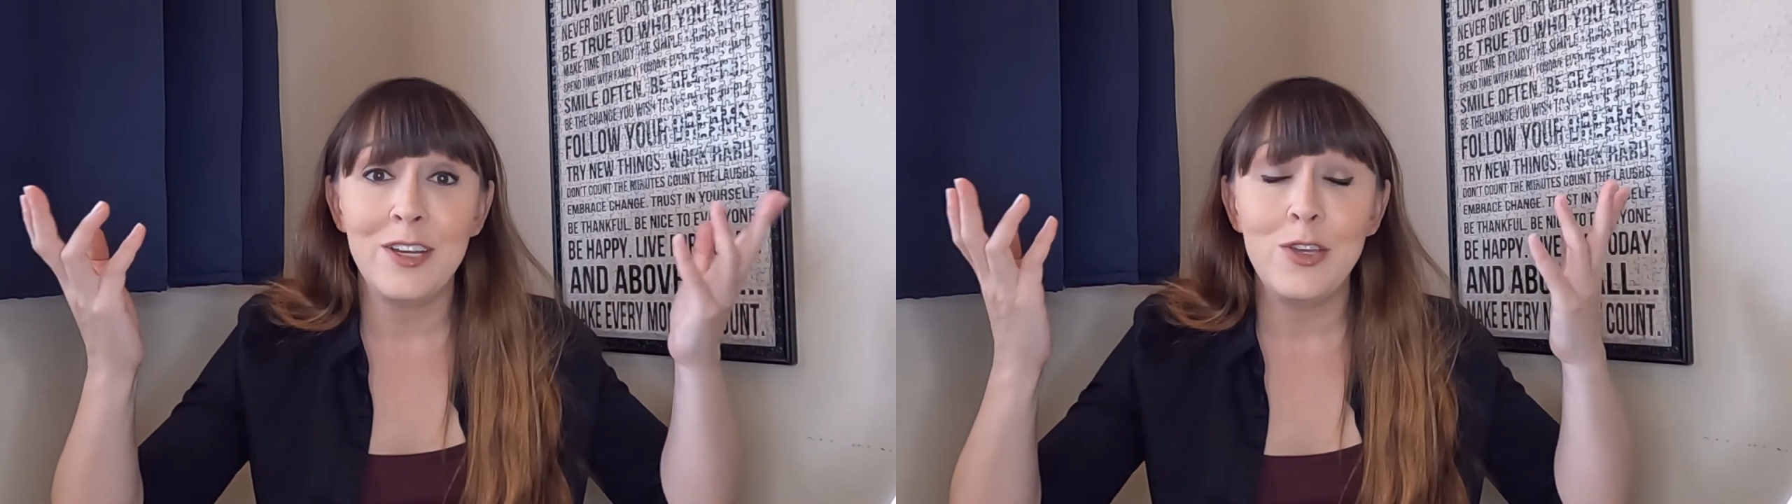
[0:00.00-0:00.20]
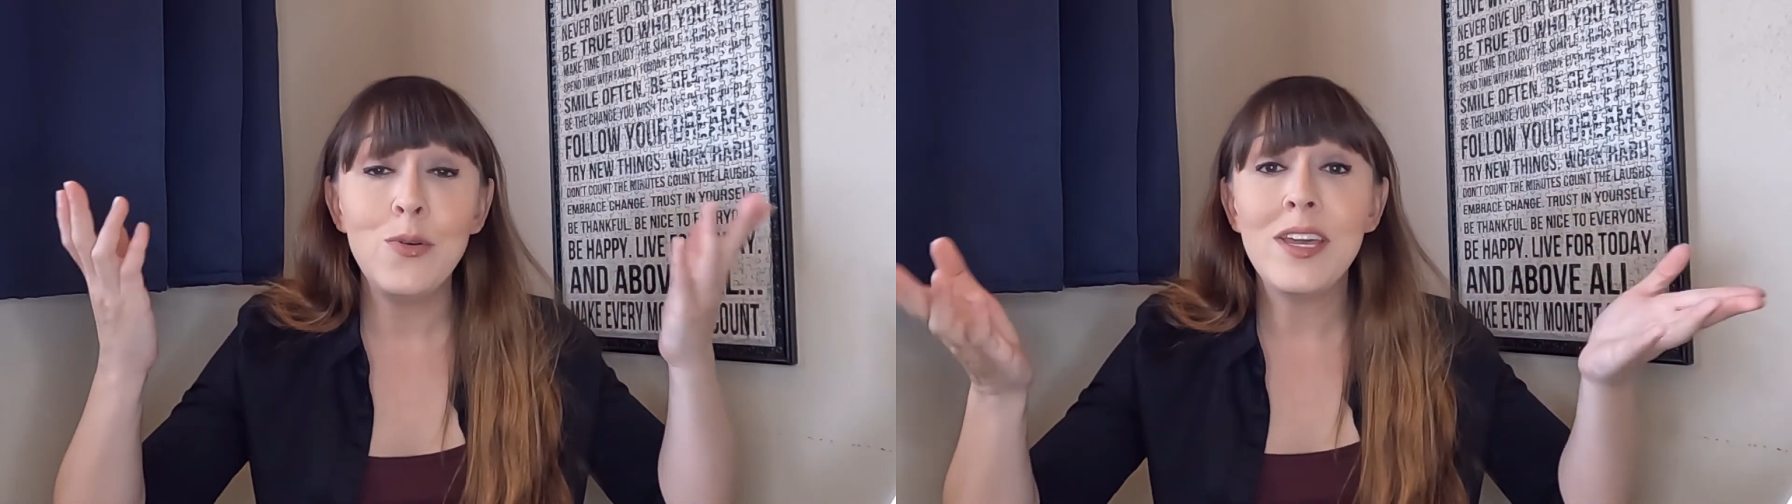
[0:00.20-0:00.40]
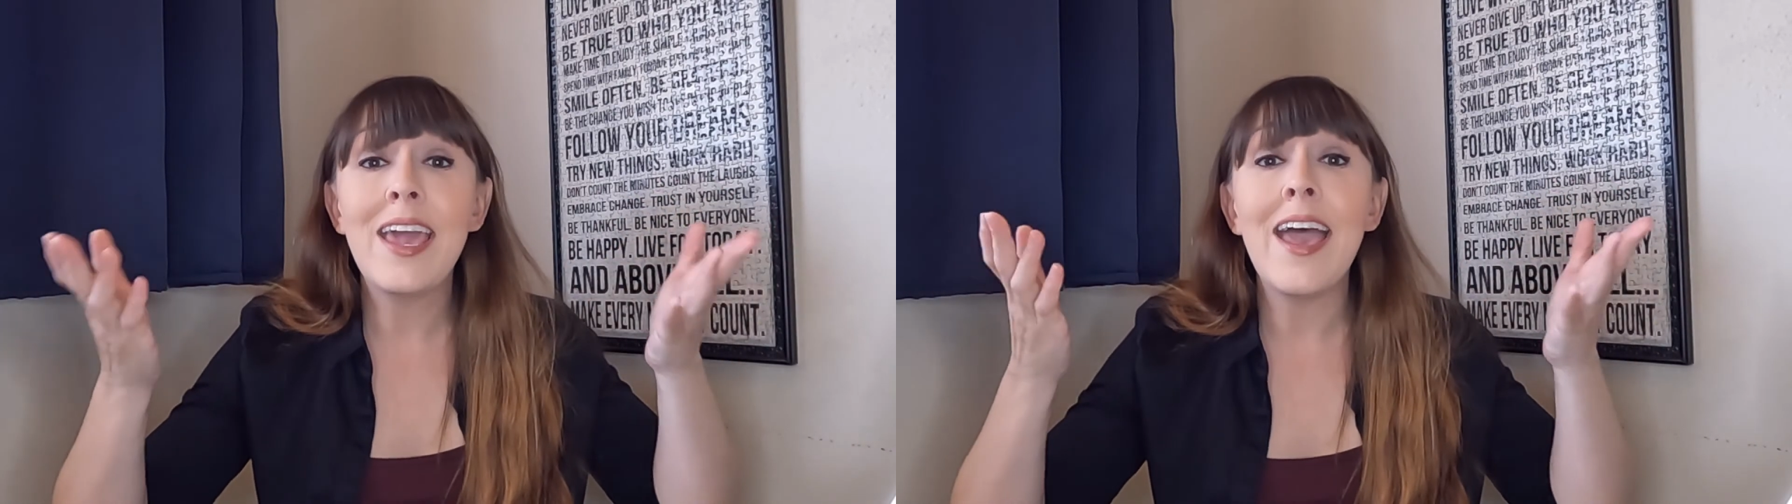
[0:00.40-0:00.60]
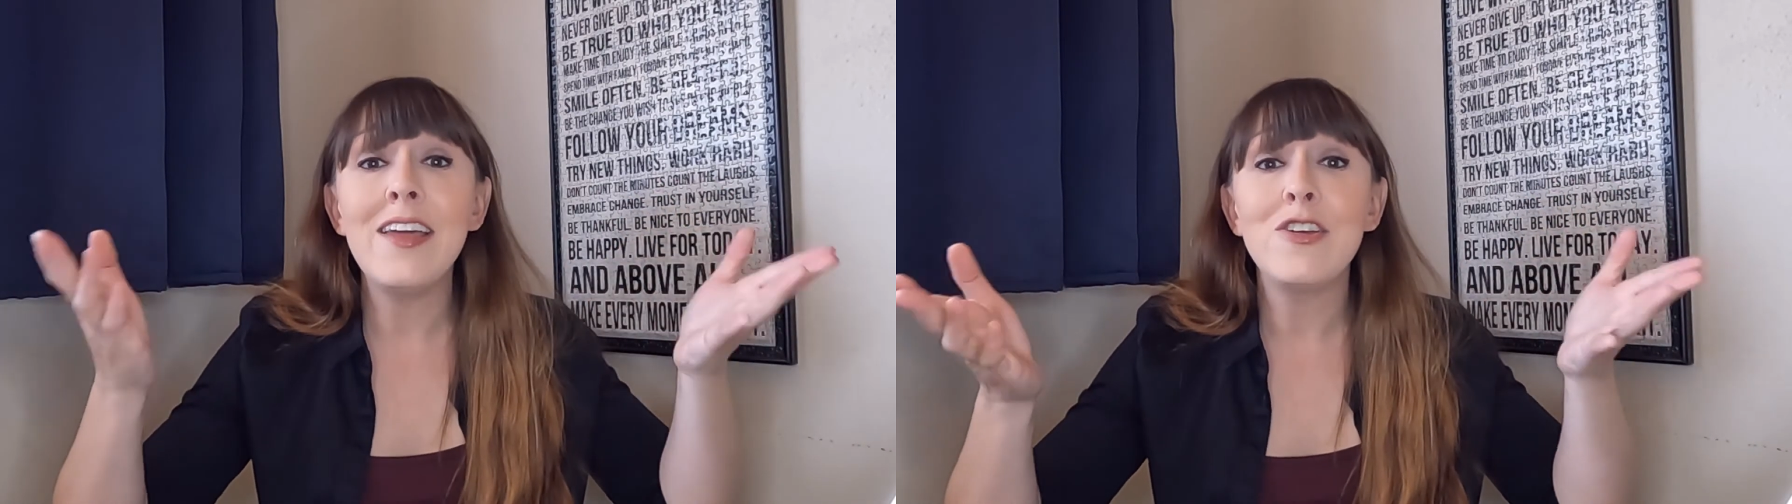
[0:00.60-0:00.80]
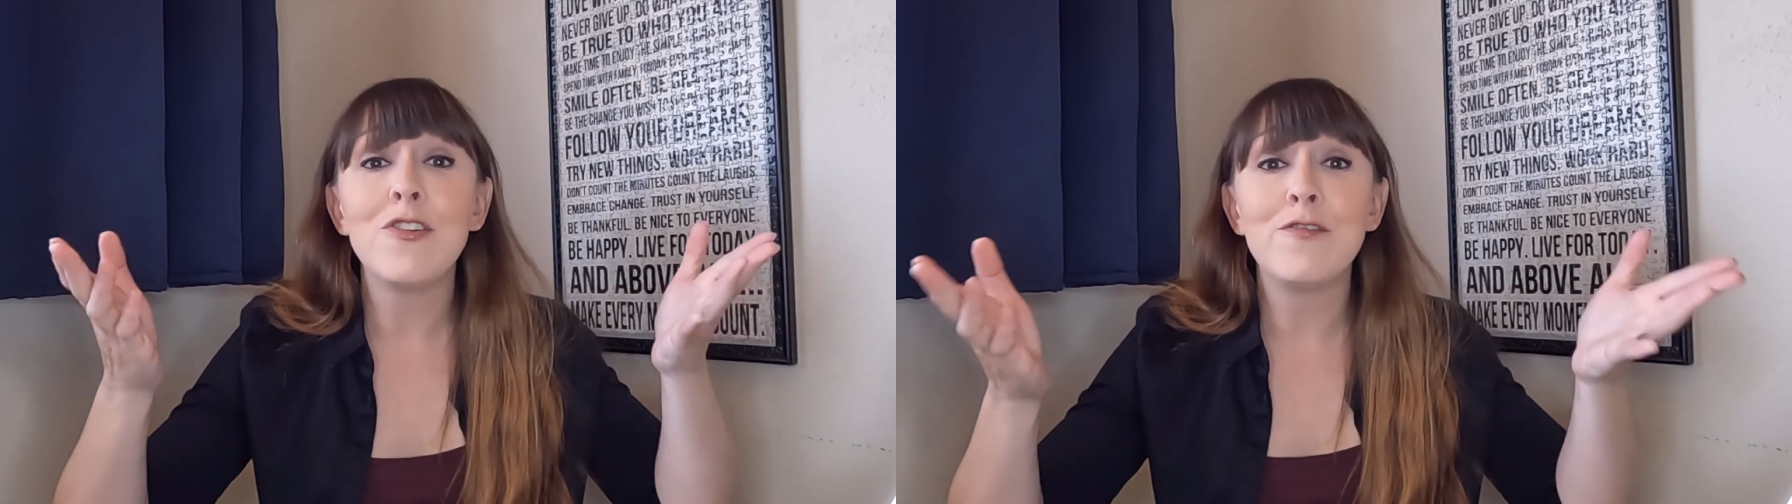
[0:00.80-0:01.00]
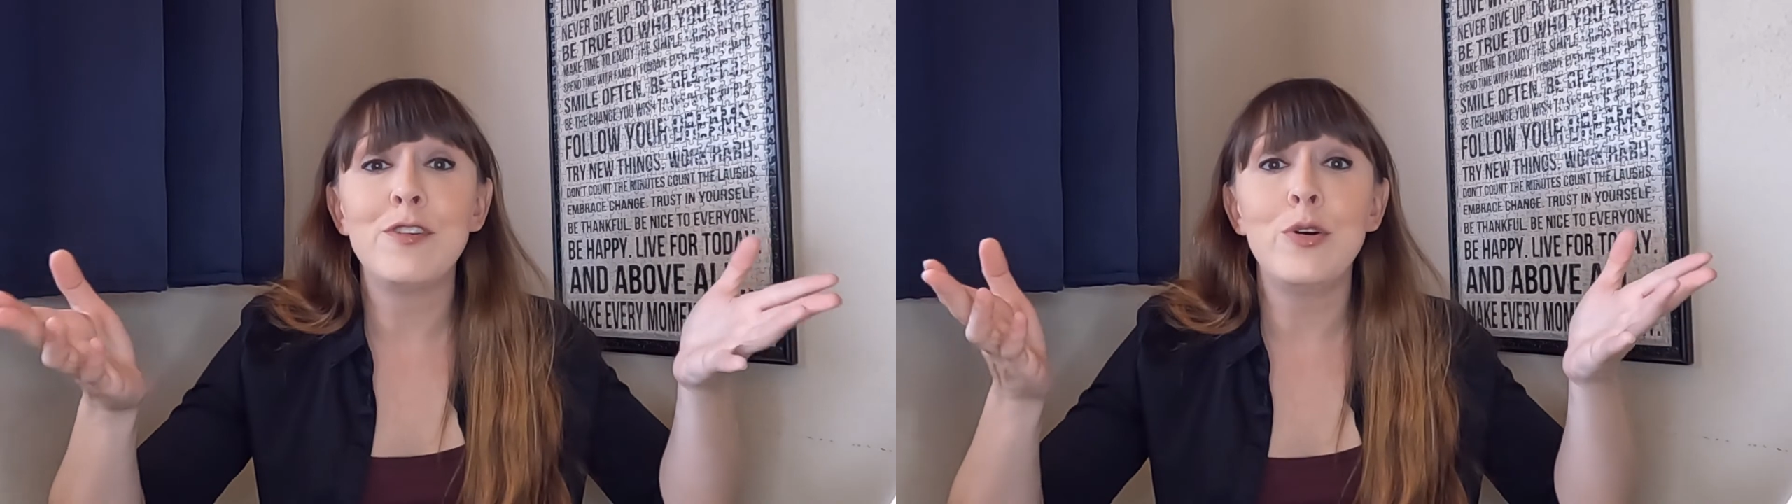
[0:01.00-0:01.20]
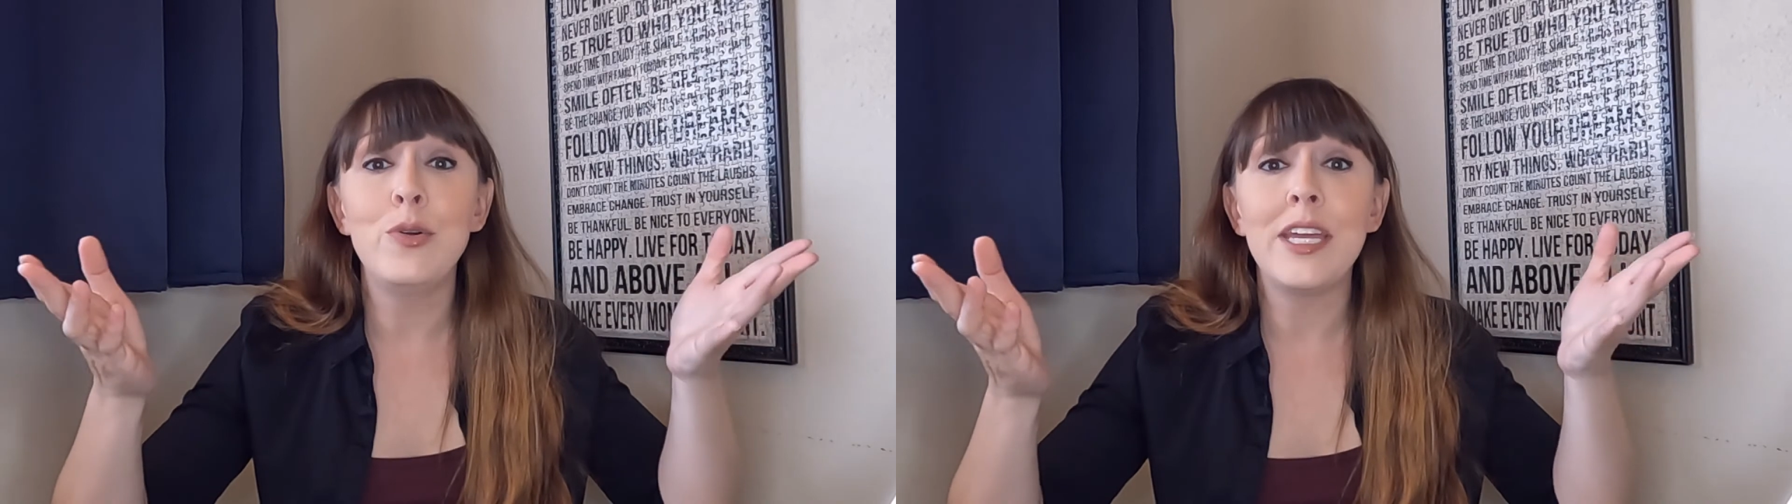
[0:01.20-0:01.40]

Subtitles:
You get your food